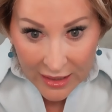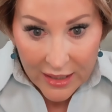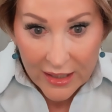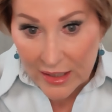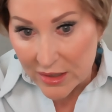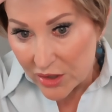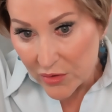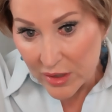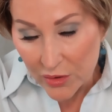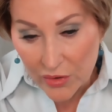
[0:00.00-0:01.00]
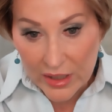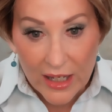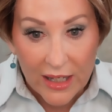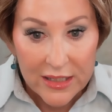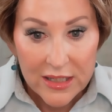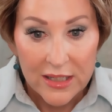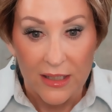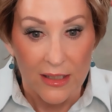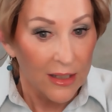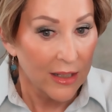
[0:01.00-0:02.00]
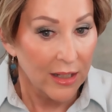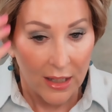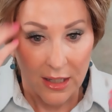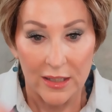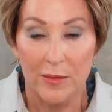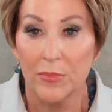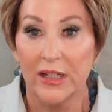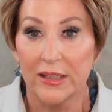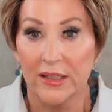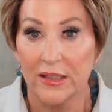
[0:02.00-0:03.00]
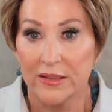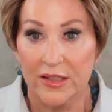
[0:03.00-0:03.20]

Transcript: and you can create a completely